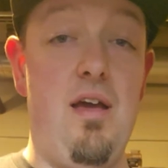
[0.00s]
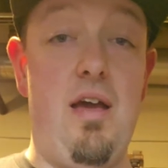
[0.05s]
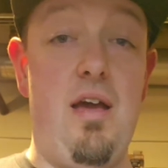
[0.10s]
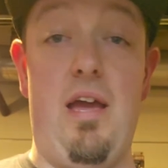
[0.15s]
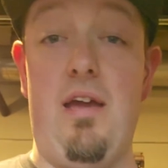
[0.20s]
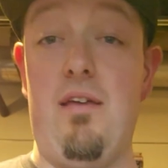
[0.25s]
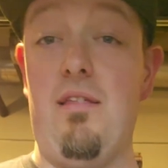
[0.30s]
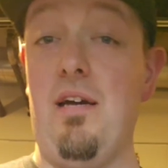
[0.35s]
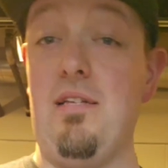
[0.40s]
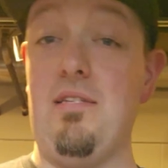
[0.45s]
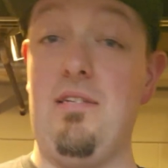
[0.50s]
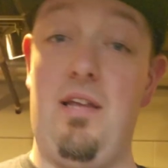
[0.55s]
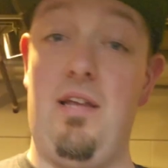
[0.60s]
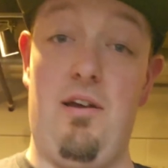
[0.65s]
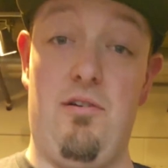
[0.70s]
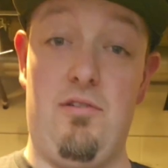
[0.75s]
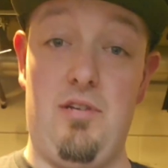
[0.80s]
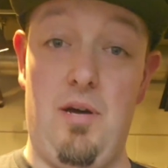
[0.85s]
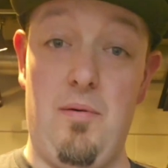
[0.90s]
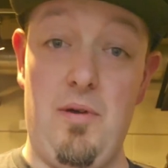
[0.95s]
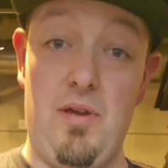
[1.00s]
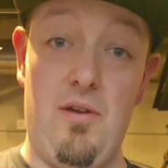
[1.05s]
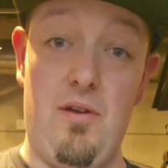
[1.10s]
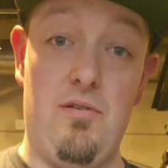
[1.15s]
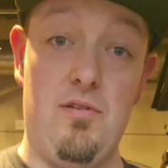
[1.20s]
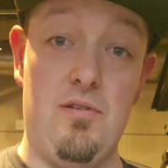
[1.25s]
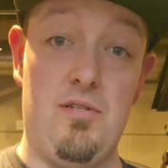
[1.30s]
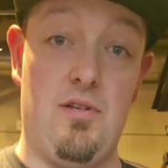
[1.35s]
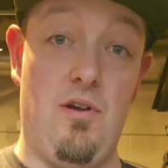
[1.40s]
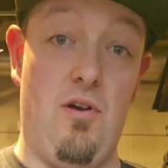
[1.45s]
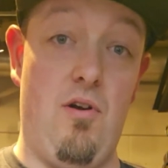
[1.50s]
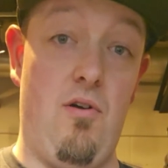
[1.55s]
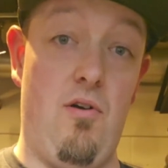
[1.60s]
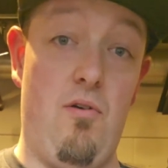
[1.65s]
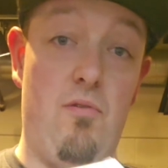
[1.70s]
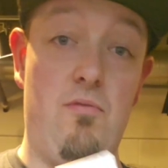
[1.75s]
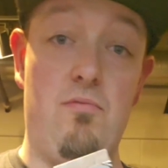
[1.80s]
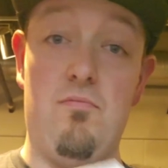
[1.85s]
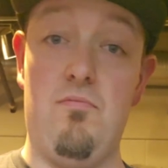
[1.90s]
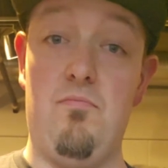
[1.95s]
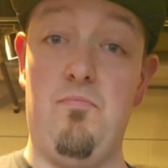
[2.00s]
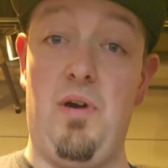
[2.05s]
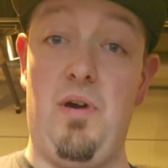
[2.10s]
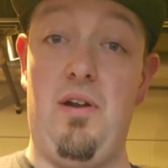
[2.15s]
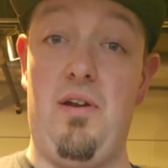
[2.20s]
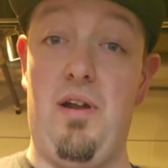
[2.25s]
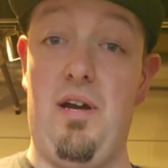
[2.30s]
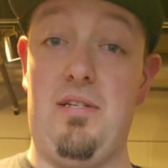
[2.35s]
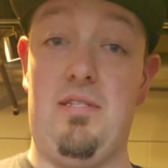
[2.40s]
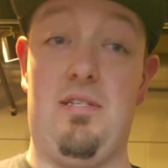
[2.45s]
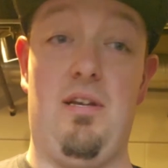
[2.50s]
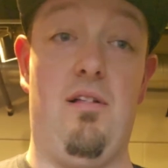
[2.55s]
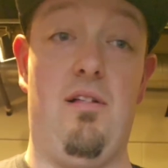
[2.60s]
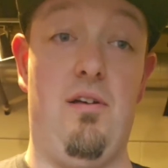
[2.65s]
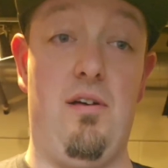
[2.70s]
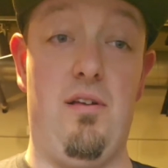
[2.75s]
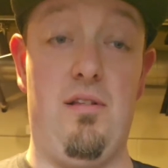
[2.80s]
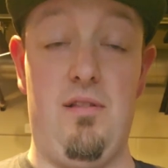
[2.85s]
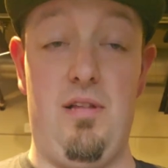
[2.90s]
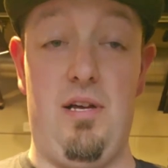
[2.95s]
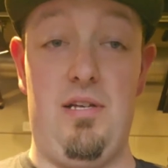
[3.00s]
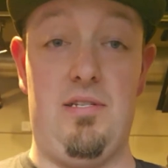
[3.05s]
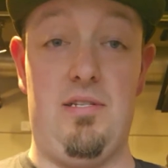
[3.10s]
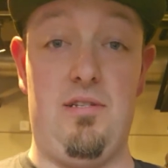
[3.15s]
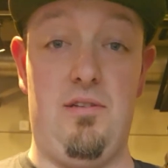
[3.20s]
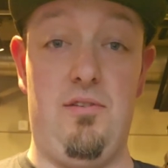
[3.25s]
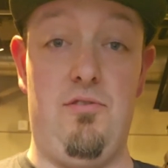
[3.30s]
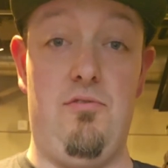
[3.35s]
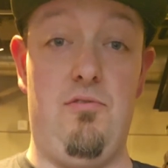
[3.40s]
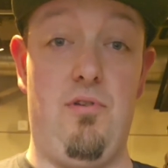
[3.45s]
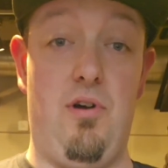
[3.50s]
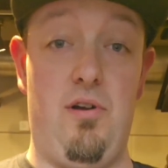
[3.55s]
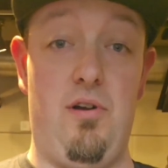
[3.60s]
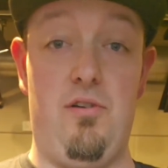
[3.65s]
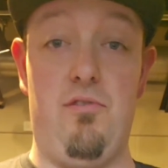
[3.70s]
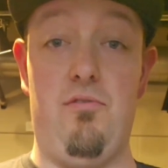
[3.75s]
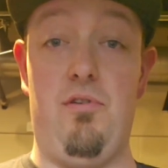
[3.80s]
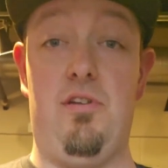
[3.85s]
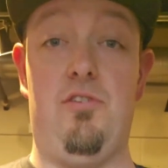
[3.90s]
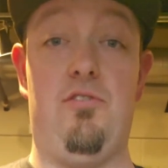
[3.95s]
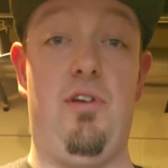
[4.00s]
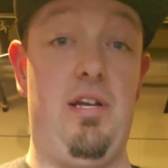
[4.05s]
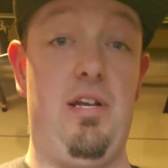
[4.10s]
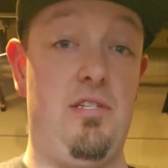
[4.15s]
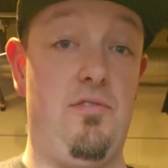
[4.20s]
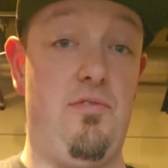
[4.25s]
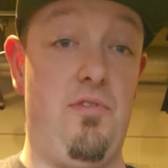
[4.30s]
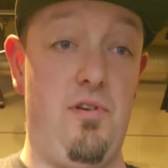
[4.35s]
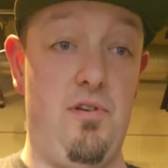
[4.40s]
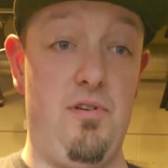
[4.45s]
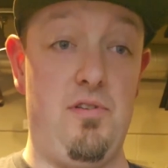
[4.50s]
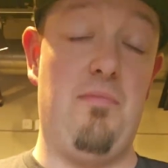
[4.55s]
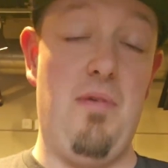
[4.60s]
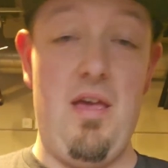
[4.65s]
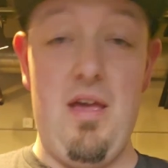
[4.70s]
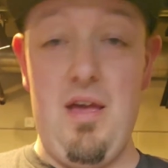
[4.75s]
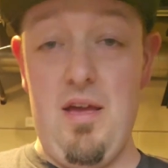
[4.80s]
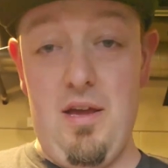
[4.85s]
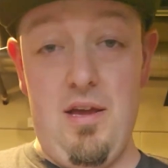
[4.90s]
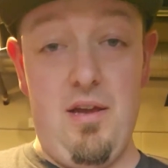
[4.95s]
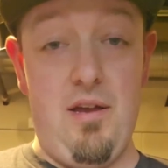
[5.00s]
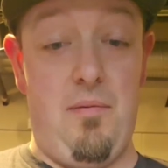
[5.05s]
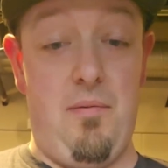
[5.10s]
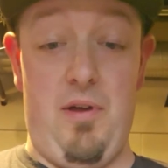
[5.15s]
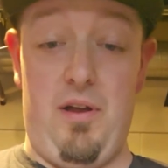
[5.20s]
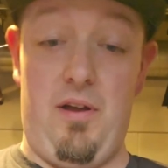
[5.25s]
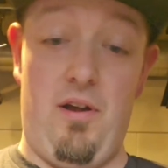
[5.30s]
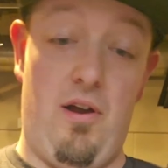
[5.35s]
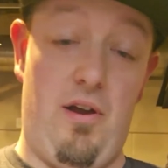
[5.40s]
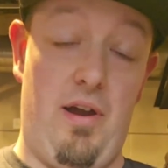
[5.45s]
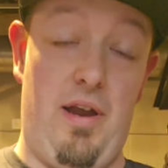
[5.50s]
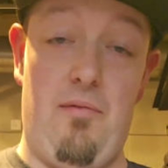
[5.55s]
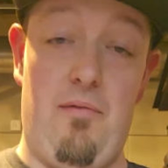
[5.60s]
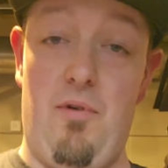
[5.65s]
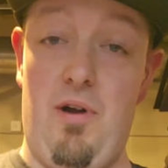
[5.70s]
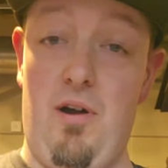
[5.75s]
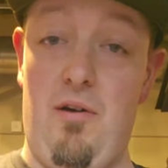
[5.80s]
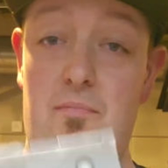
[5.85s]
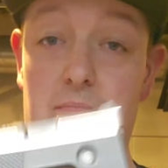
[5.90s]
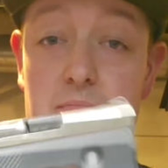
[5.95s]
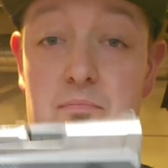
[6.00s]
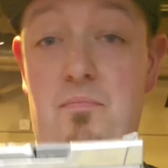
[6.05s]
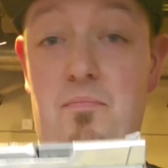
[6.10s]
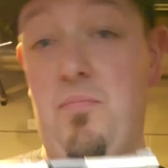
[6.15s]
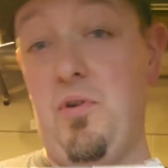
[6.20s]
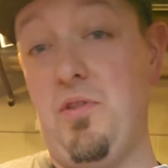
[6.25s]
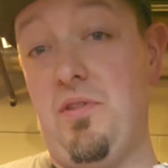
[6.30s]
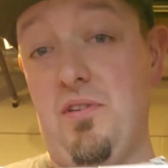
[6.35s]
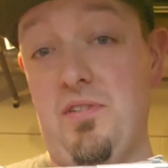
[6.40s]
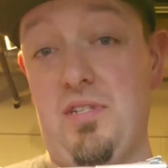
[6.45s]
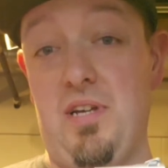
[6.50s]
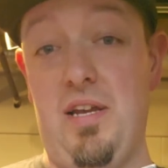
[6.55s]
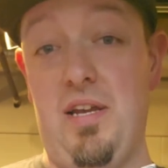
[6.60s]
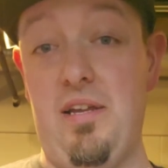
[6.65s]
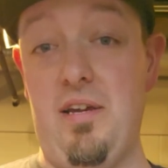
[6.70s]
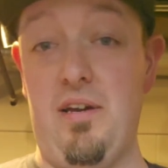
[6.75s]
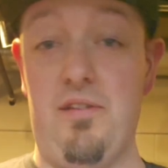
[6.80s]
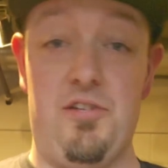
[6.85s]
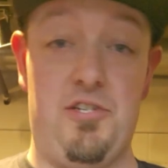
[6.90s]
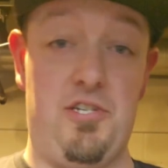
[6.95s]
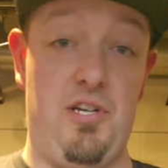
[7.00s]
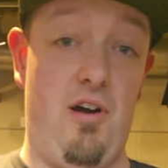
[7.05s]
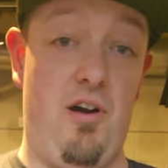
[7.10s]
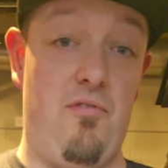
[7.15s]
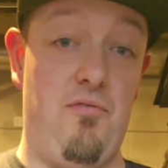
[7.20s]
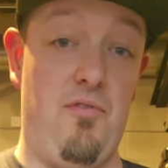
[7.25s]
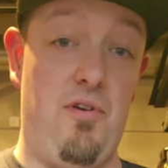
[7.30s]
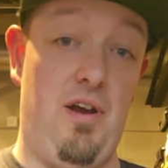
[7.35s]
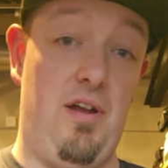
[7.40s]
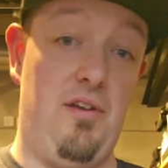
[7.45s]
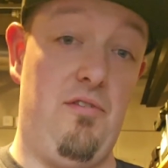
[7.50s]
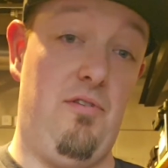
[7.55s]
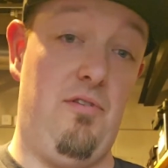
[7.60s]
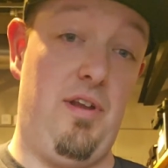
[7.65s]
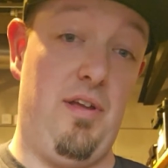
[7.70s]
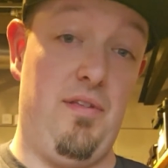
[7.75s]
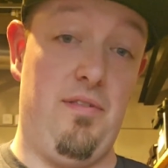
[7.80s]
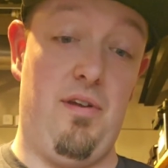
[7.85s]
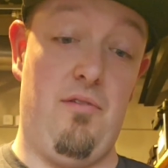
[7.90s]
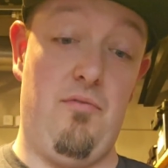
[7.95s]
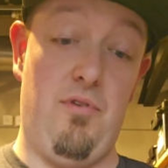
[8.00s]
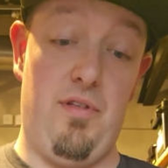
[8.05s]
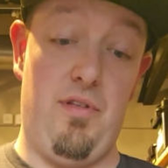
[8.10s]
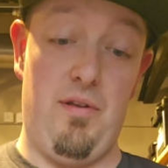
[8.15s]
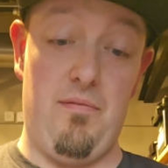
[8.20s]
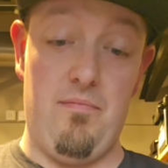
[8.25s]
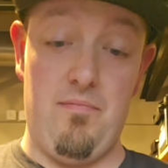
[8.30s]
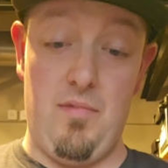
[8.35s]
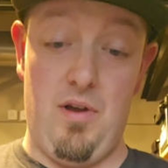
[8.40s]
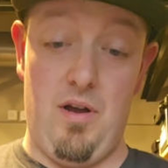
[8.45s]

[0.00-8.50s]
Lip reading: hey, that's an AOW, so better not sell it unless you are doing transfers. I'm like, all right, well, put this idea on the shelf. We're not doing anything with it.